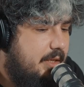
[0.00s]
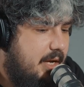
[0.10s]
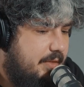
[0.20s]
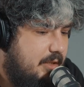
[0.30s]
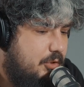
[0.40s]

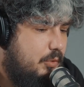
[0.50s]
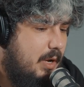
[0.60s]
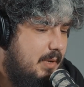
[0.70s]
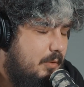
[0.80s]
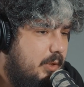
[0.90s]
Yeah, that's true.
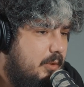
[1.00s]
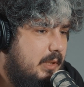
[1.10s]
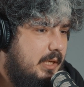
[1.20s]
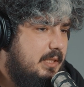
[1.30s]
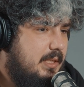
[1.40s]
I mean, we
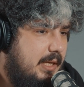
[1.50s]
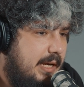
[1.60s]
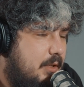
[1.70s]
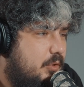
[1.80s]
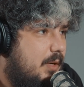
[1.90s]
could easily
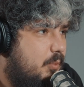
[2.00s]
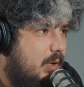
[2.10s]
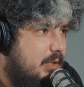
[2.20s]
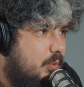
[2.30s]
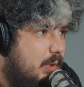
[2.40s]
airdrop
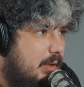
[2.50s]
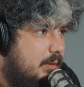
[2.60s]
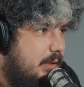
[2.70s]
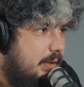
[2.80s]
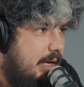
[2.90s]
1-to-1
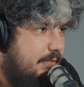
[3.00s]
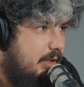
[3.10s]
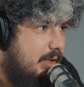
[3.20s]
every